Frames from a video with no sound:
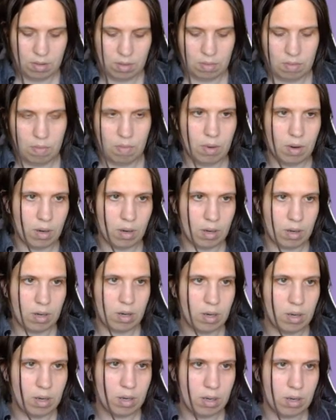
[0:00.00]
work
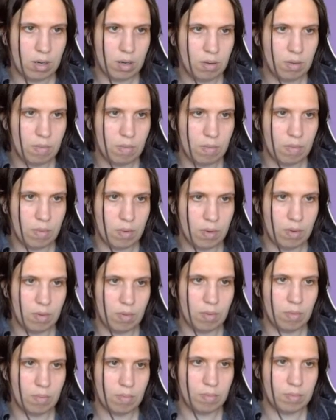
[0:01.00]

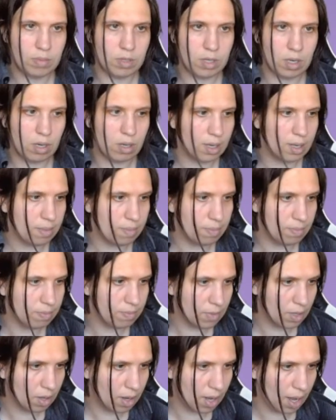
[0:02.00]
room target.
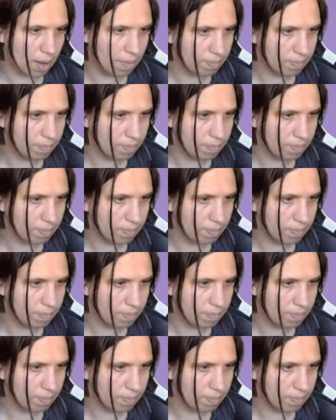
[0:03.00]
Okay.